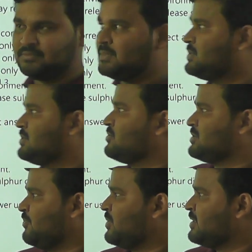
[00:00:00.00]
So
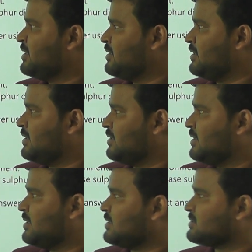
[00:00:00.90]
simply they
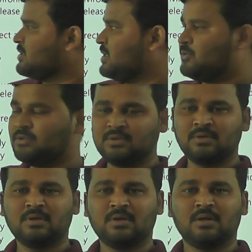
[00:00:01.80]
are asking about
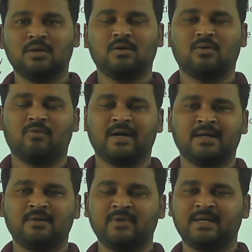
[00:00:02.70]

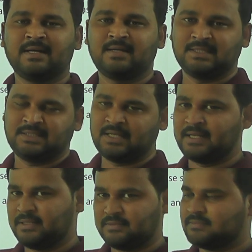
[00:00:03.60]
why we get acid
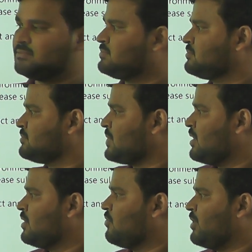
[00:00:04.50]
rain.
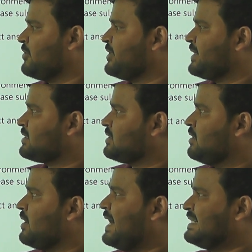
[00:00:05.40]
Why we get
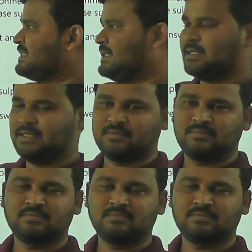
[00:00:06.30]
acid rain?